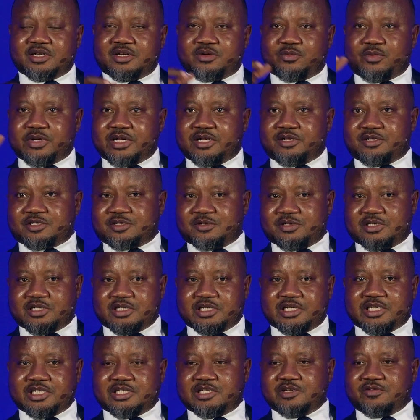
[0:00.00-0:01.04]
We're also the
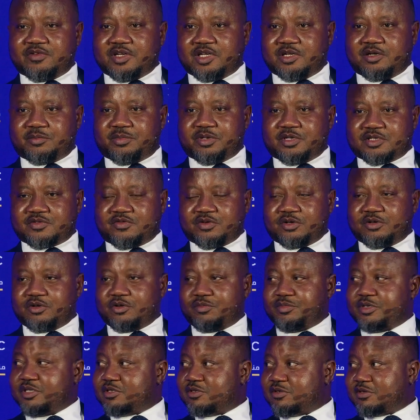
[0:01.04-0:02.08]
lead developers for
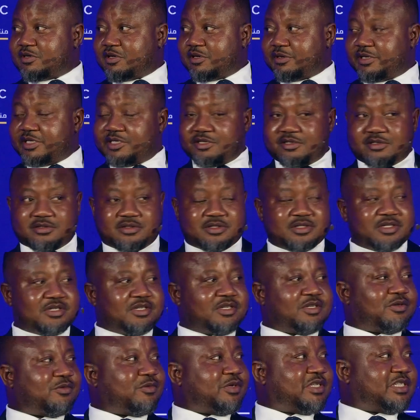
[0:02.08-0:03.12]
Lobito Corridor,
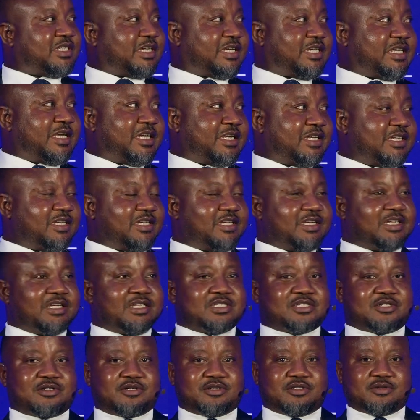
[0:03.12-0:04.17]
which again
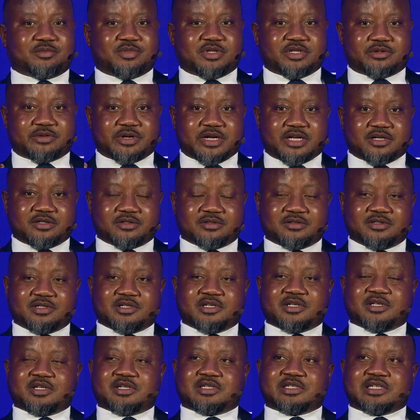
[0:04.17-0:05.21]
is going to be rail
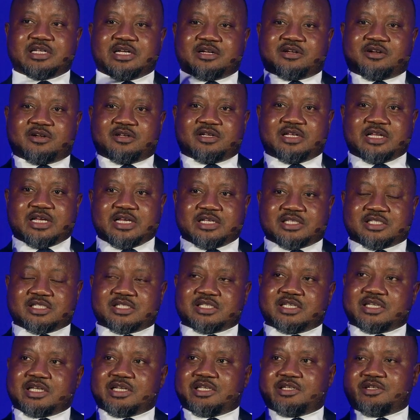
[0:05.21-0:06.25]
that
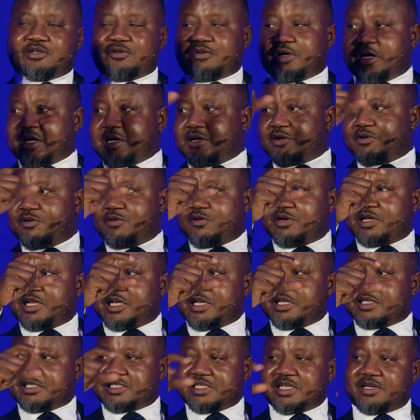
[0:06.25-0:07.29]
connects,
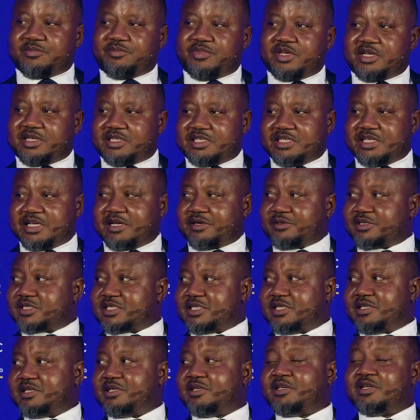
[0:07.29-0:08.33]
Angola, Zambia,
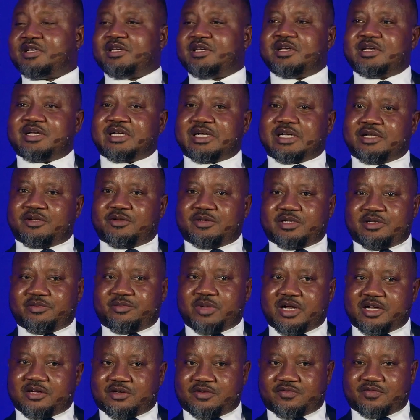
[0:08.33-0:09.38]
DRC, and on the
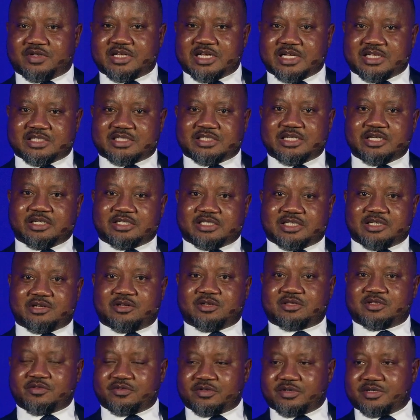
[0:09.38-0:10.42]
back of that, there's a
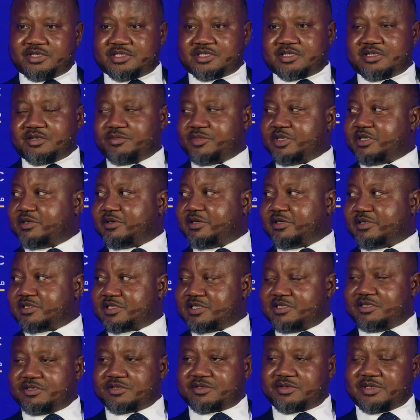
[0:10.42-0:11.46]
lot of critical minerals
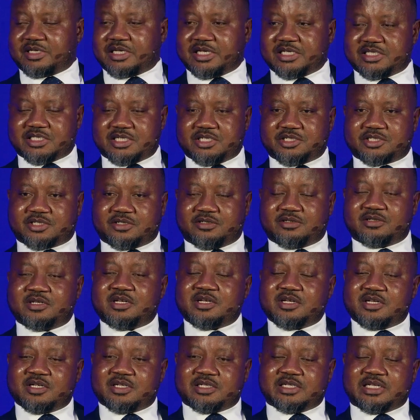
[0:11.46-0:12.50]
industrialization
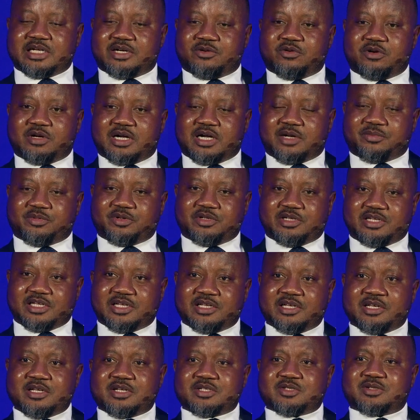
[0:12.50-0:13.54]
that will happen there.
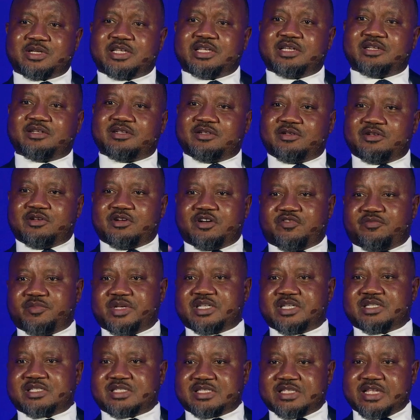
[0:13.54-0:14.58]
So I think
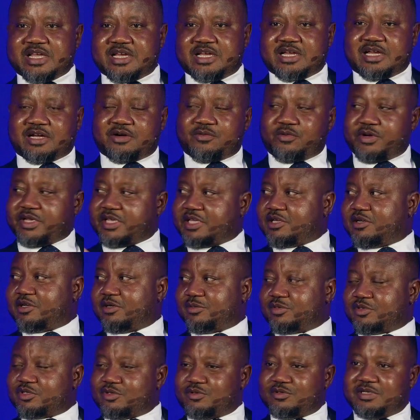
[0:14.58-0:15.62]
governments there are waking up
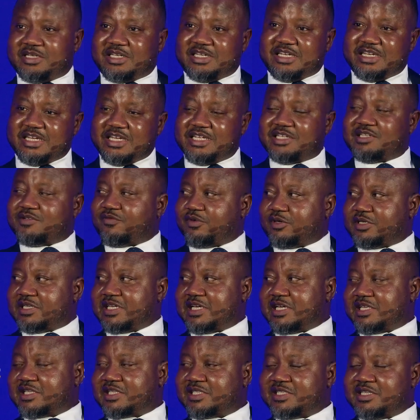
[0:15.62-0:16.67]
to the need for
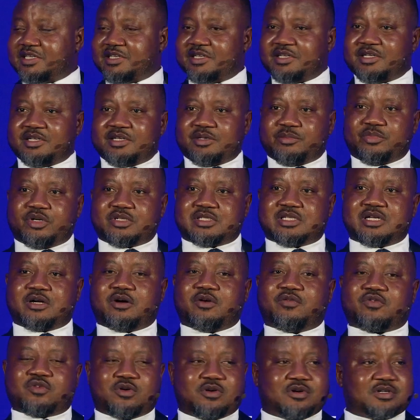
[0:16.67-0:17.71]
that. But
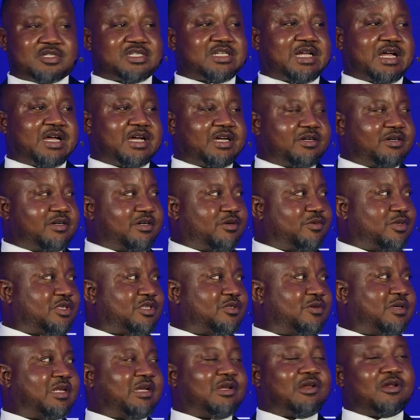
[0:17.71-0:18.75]
of course, I agree with
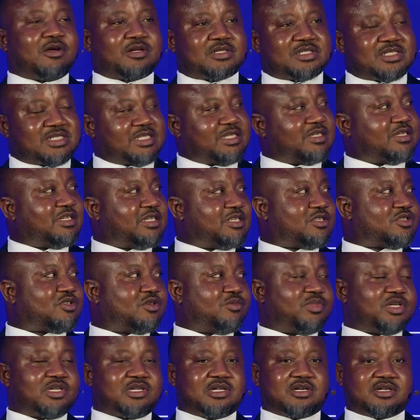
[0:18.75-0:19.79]
you, a lot still needs to
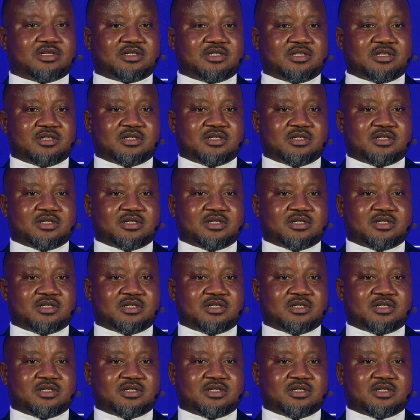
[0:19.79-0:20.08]
be done.